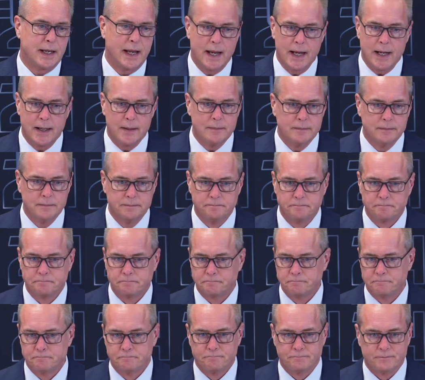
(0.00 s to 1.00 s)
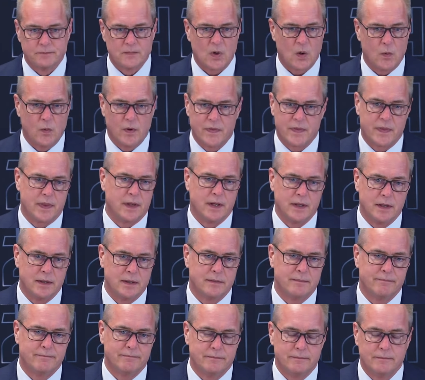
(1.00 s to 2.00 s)
game with
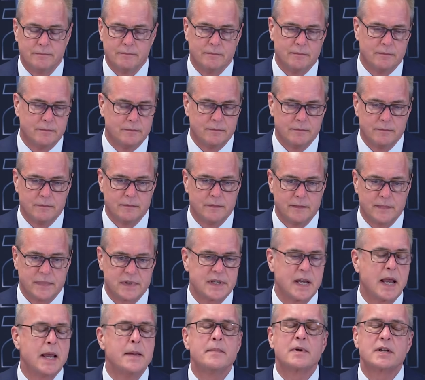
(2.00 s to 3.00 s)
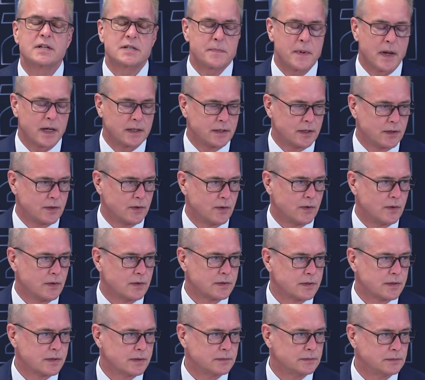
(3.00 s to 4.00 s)
the same expected
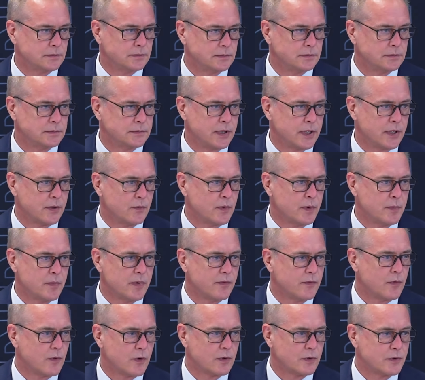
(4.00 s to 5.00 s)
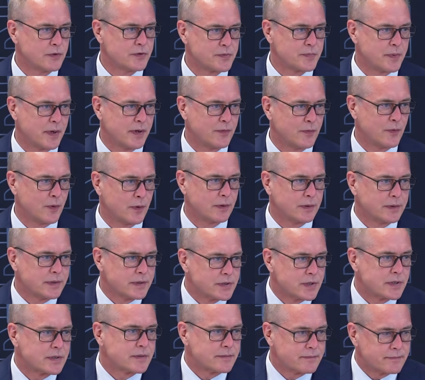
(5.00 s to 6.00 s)
goals, you can win by four or lose by four.
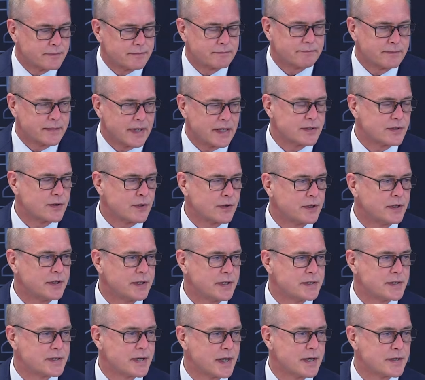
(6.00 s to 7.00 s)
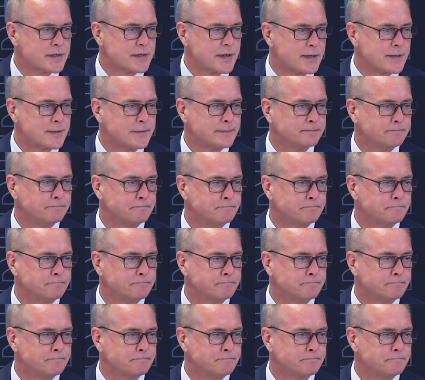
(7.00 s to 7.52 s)
It's just that's how good these guys are.